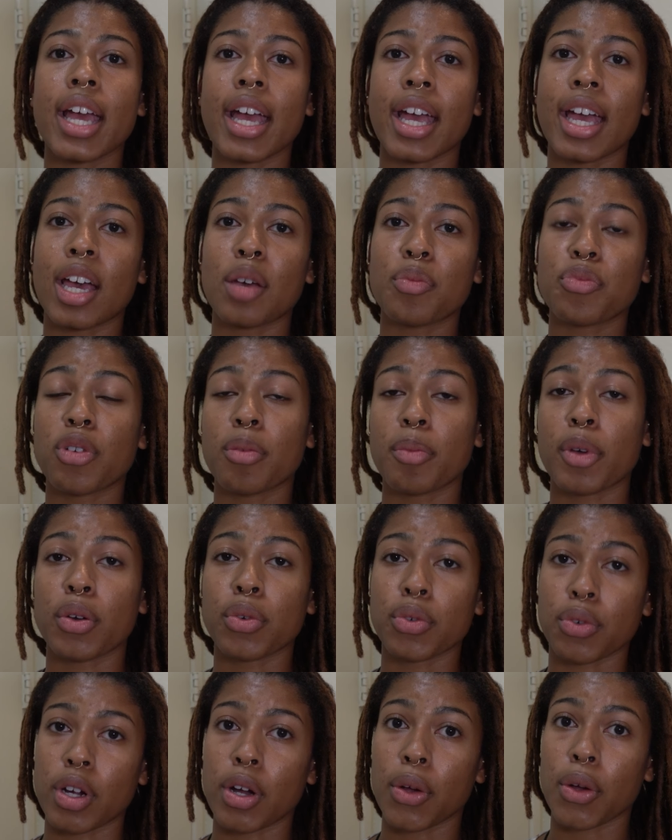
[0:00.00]
and
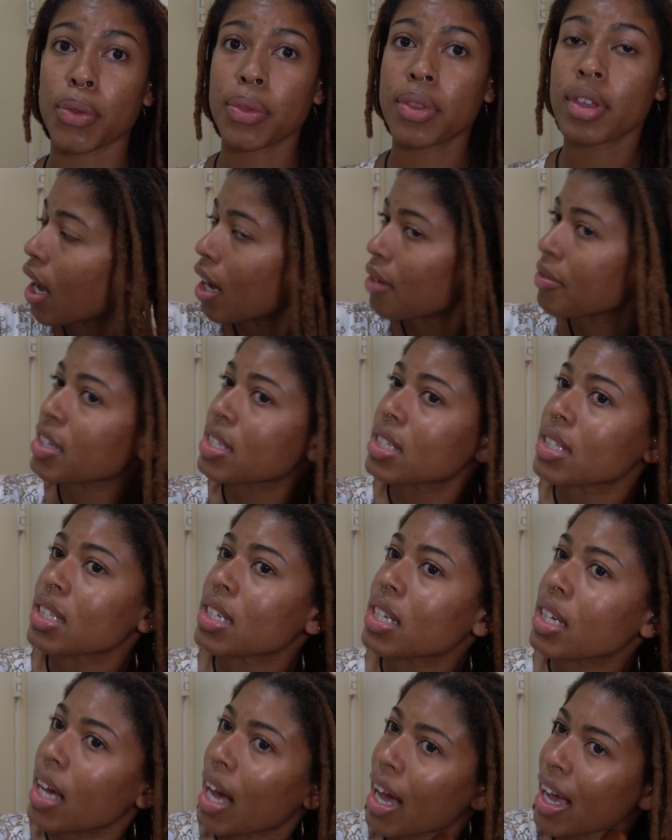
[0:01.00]
promote growth.
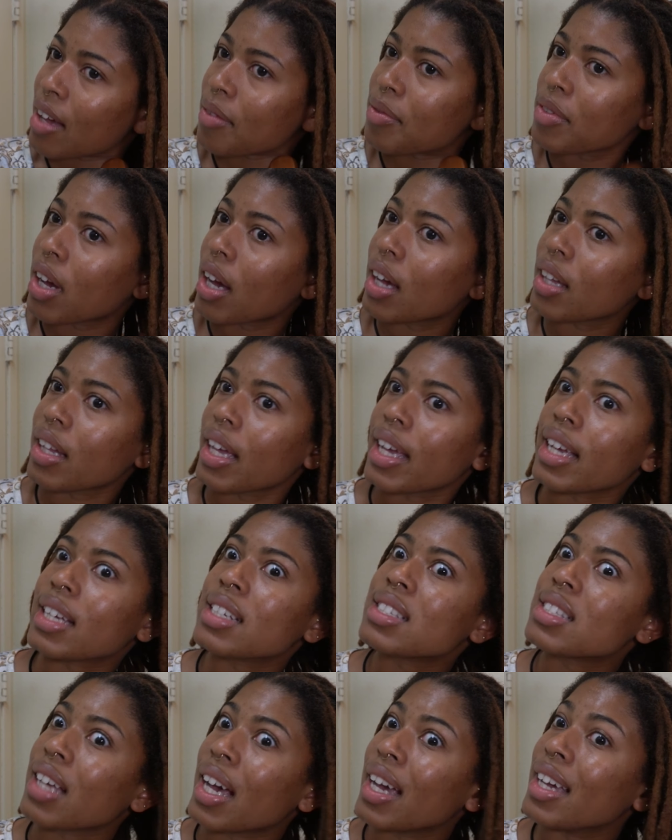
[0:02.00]
Obviously, I have not like
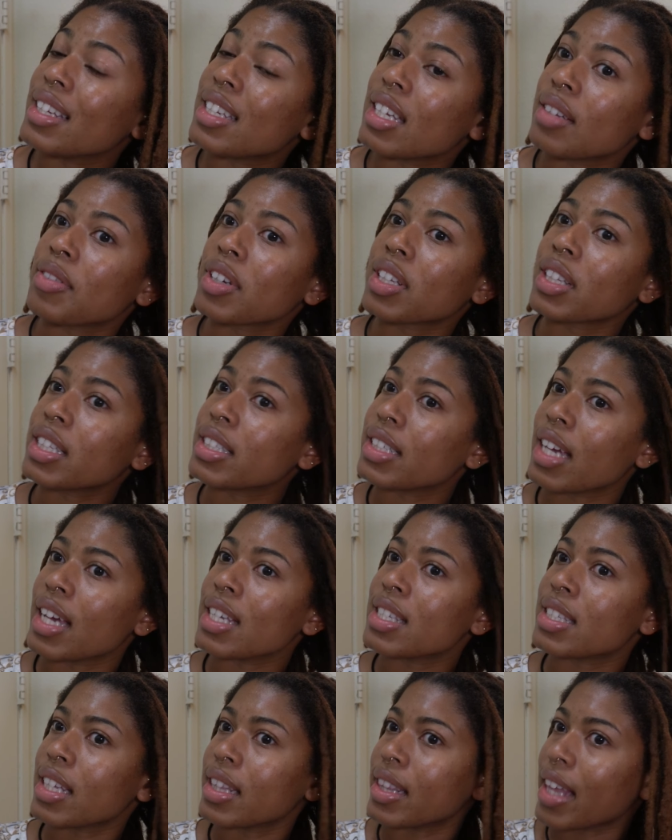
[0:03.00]
scientifically
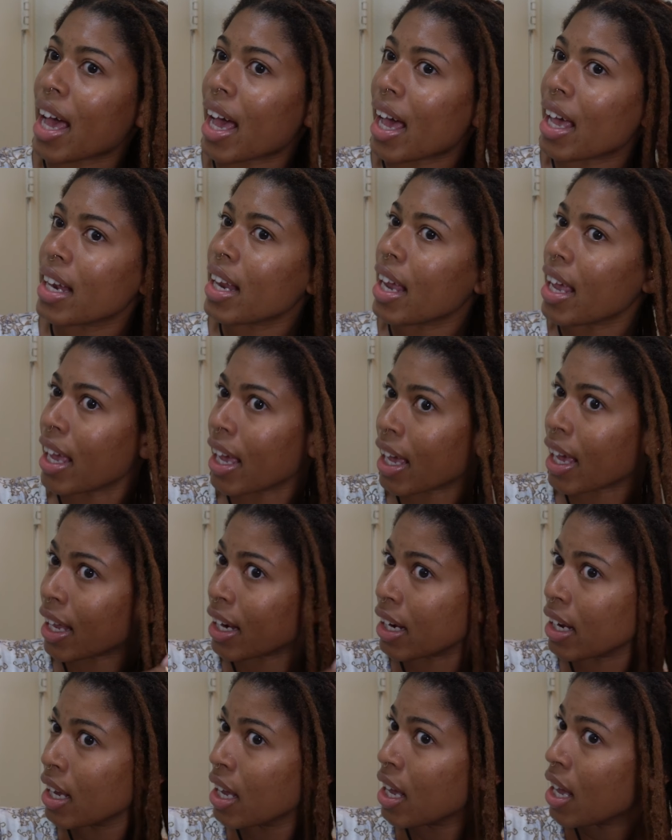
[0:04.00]
tested that,
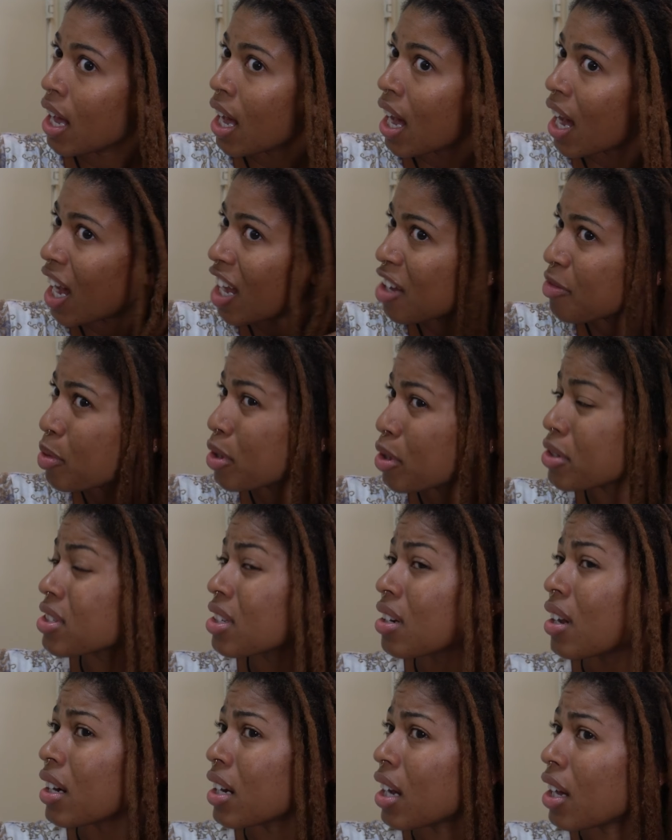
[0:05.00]
and I've posted
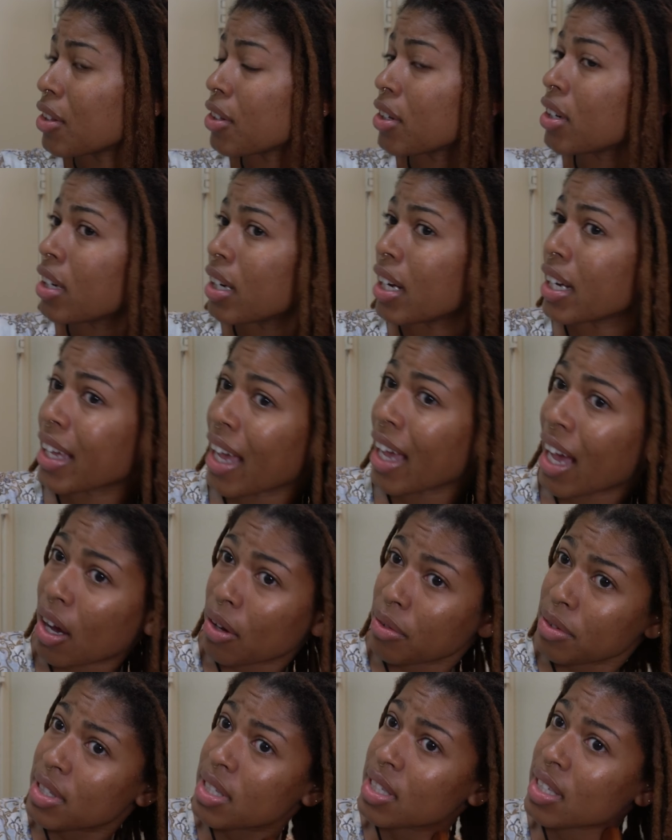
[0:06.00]
on other
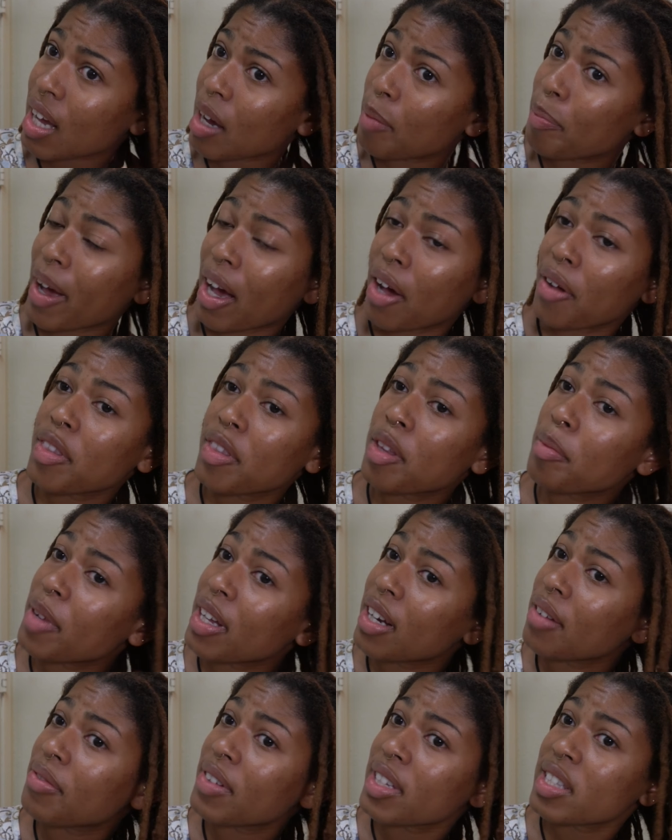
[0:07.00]
accounts about the
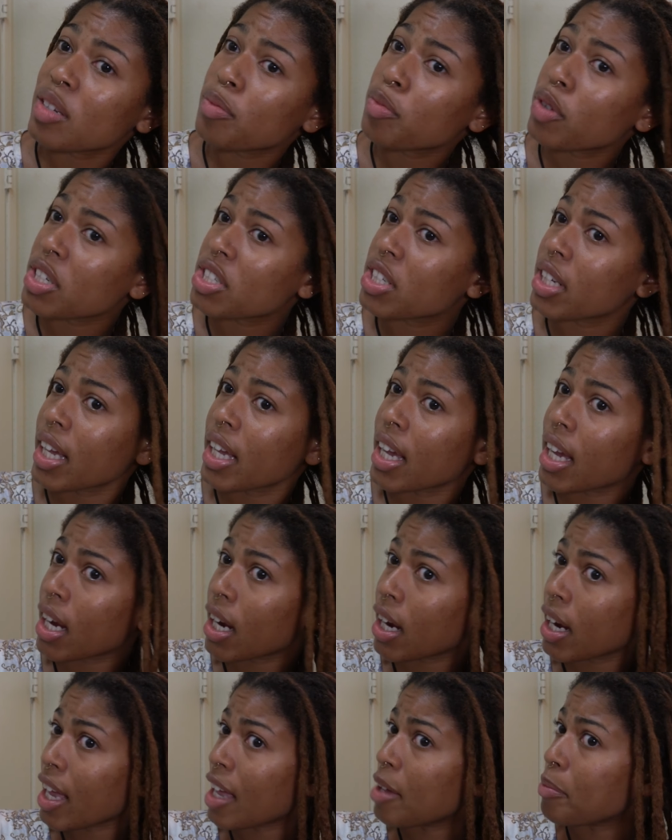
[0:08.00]
benefits of brushing
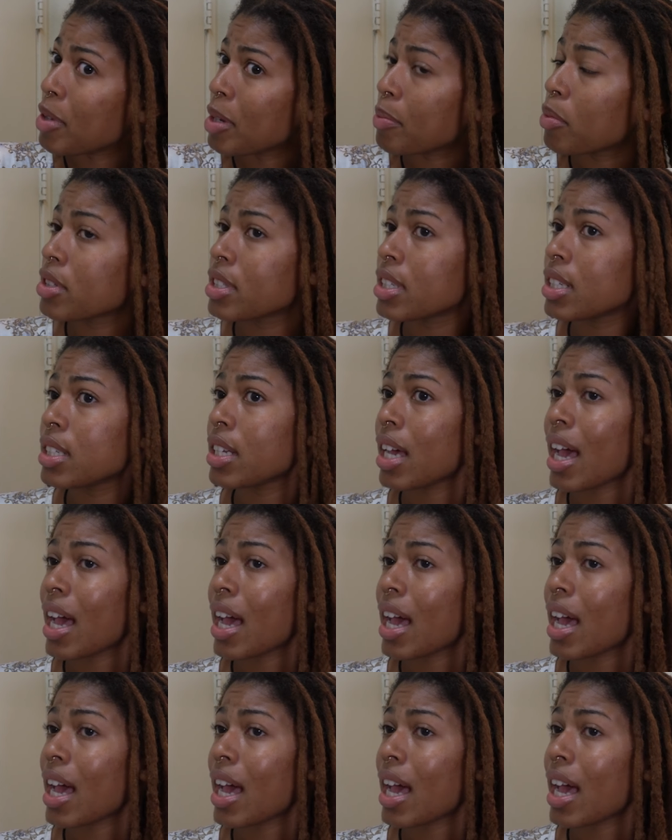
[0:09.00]
hair, and people tend to